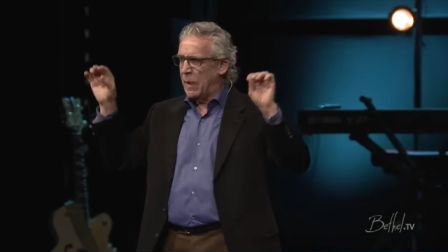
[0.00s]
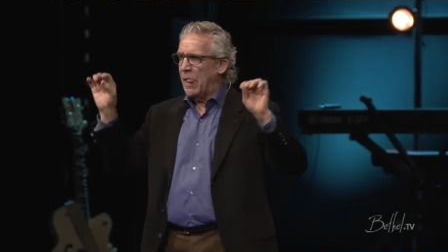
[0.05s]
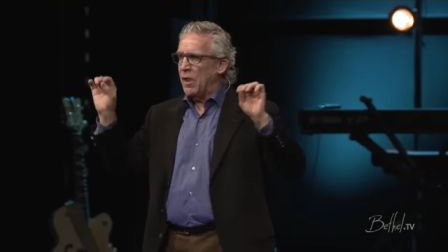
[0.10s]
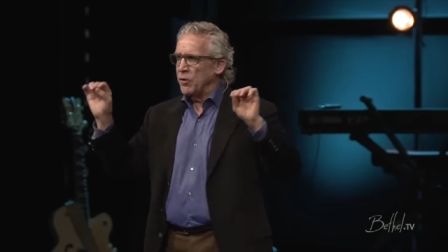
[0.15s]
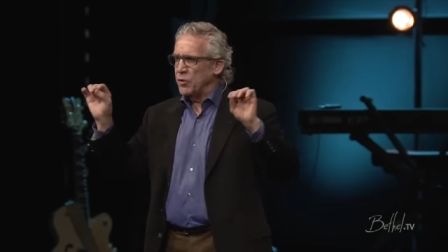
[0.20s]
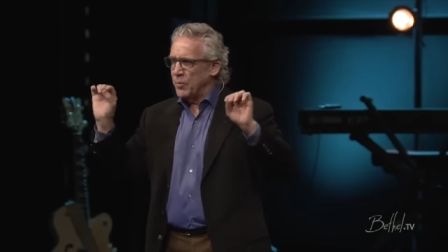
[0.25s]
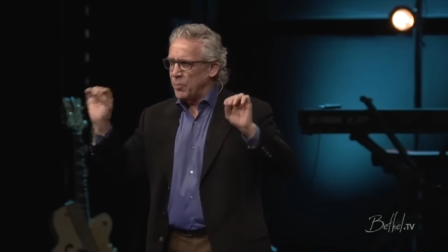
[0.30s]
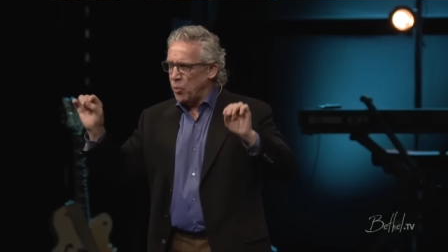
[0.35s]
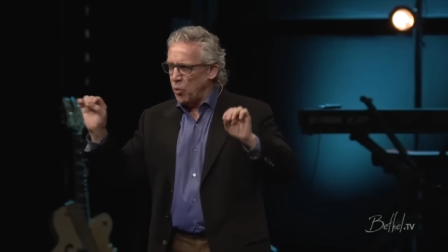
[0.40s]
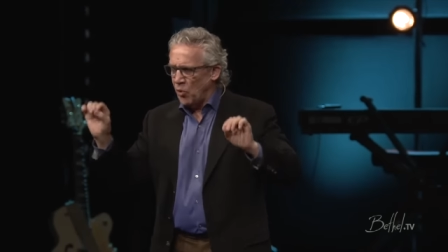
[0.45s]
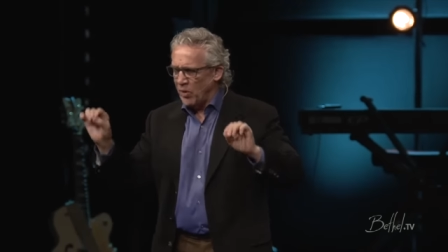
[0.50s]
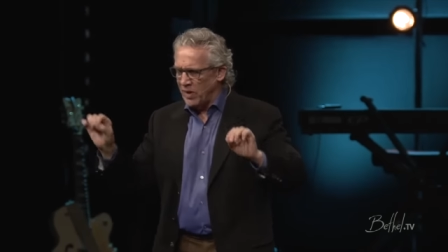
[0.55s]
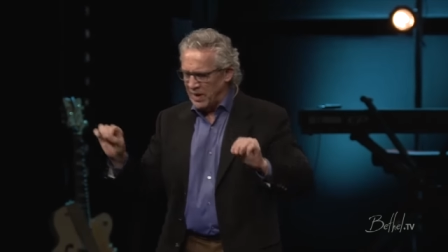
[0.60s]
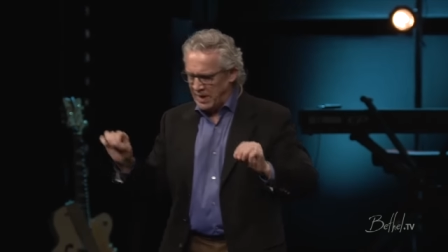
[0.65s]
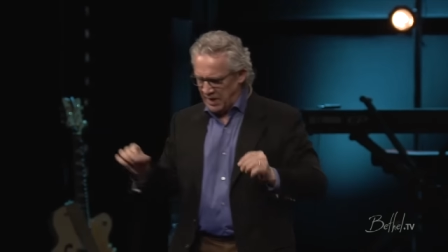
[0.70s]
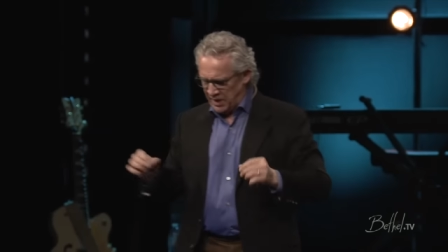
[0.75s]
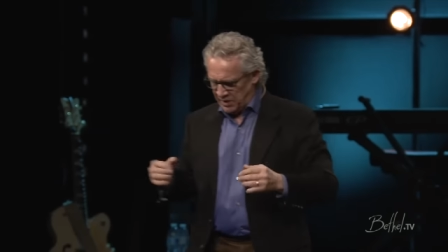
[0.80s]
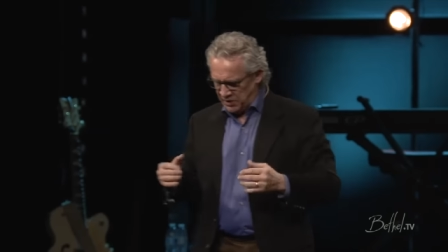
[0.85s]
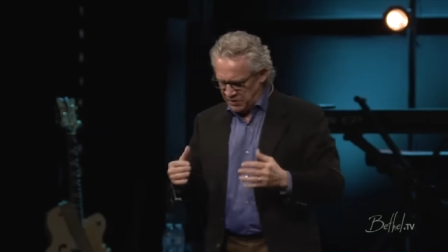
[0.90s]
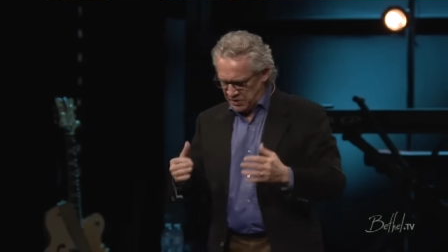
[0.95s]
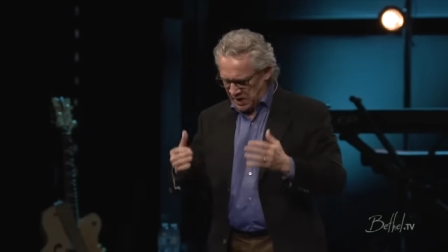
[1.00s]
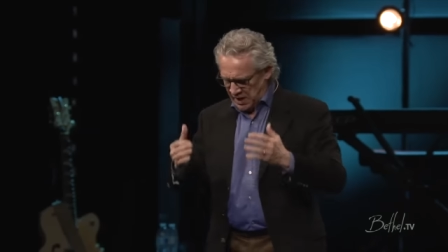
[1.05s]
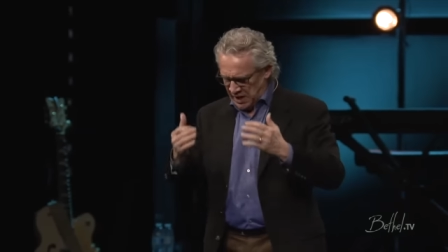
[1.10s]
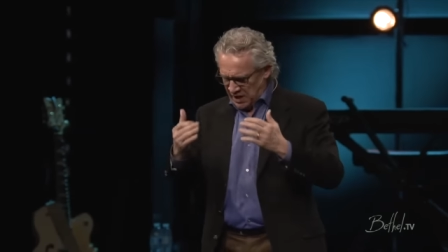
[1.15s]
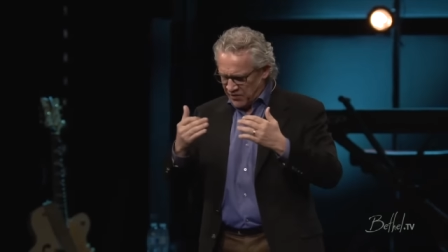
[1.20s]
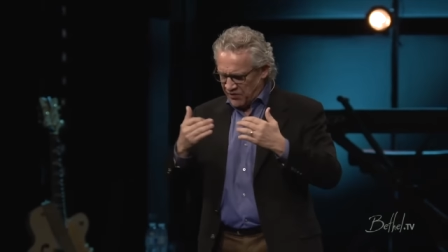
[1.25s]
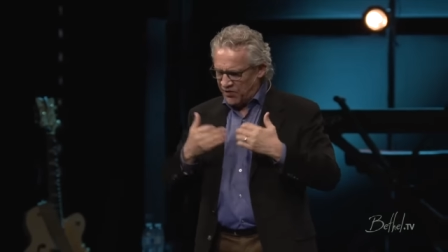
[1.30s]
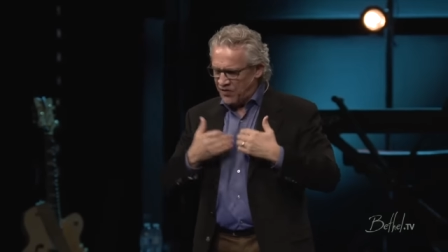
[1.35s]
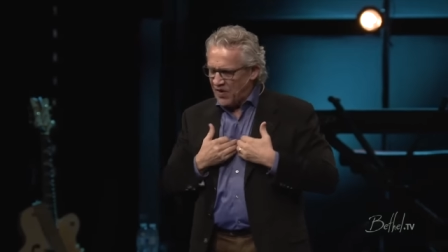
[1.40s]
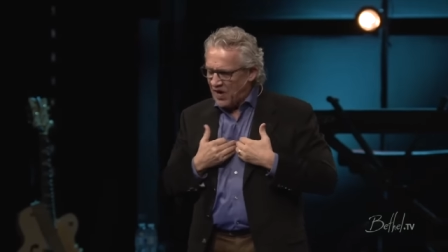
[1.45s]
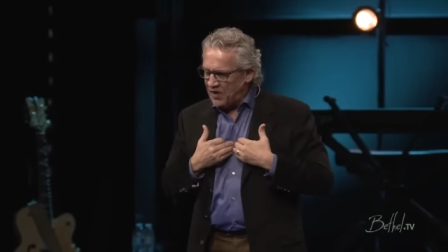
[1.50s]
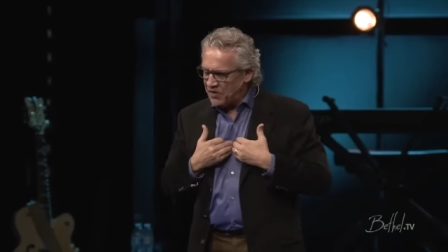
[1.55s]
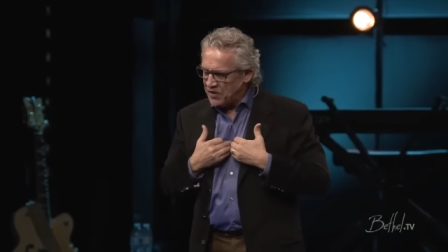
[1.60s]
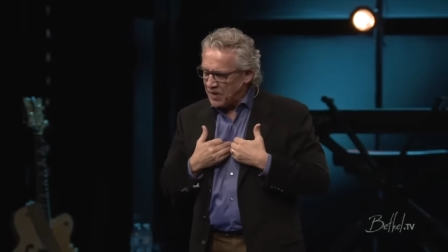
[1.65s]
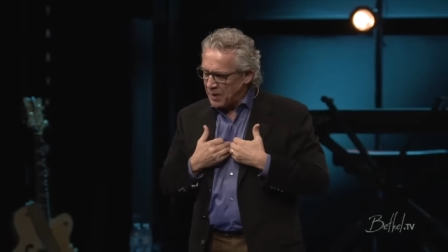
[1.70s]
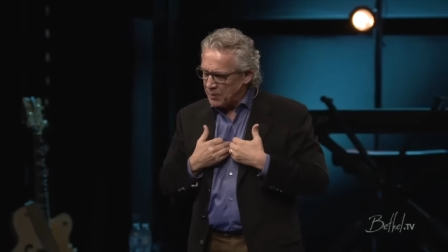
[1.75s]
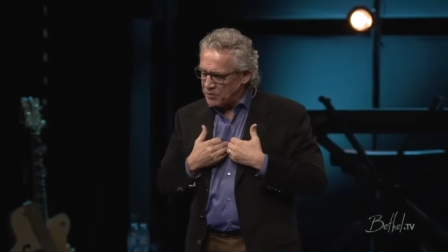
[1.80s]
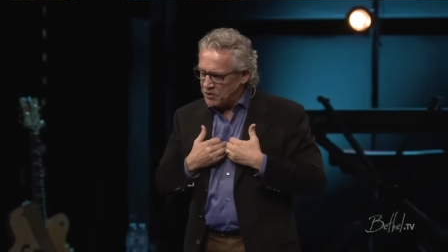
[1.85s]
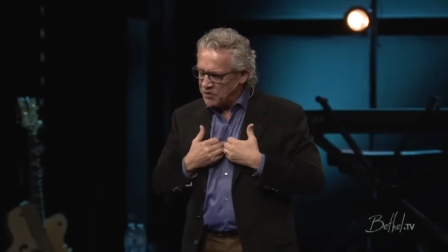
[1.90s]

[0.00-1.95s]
The point is, faith comes